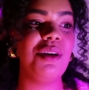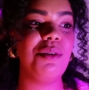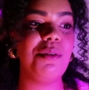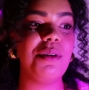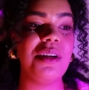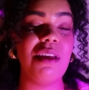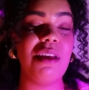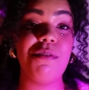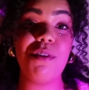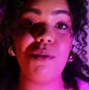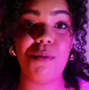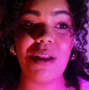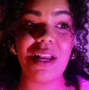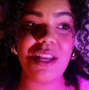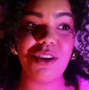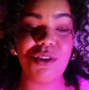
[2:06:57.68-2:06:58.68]
or if you
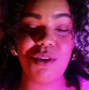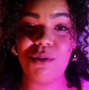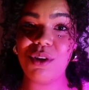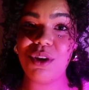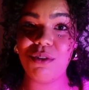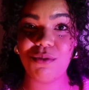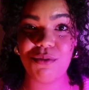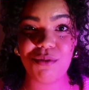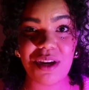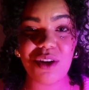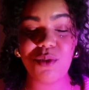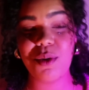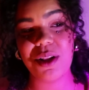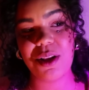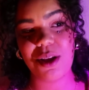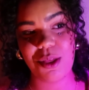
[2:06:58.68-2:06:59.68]
really told your friend
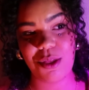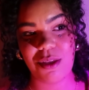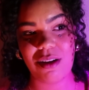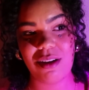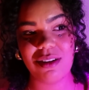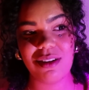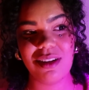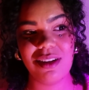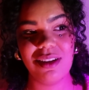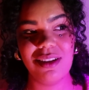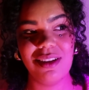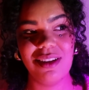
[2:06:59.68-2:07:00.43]
what you thought,